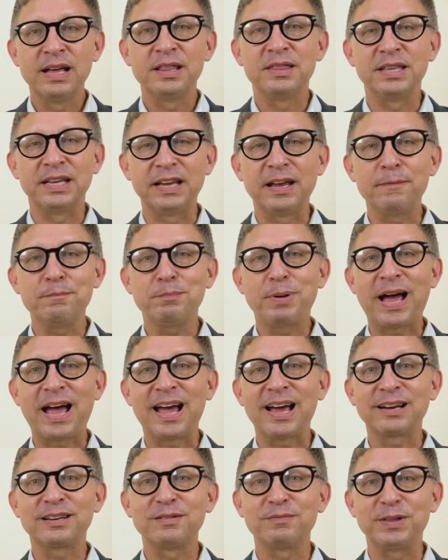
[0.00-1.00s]
The
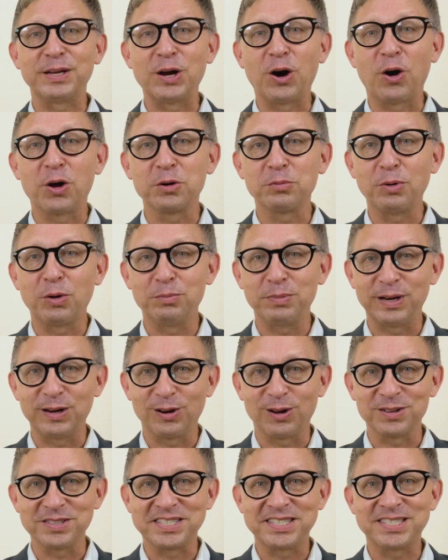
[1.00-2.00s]
impact of the
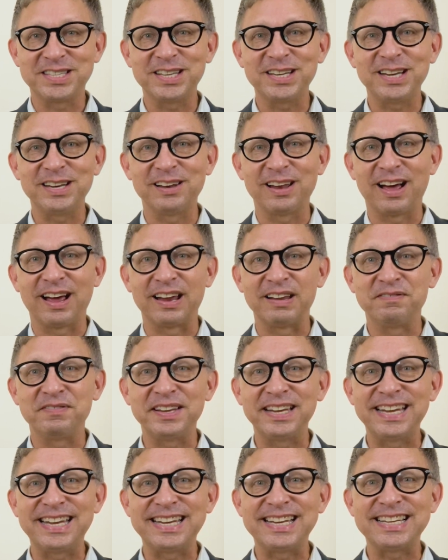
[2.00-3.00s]
automobile on city life
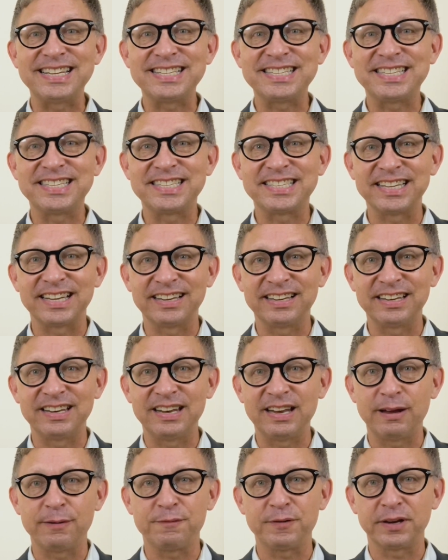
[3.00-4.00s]
is
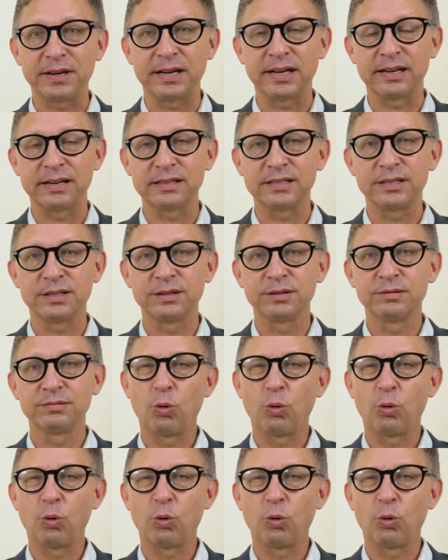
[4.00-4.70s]
significant.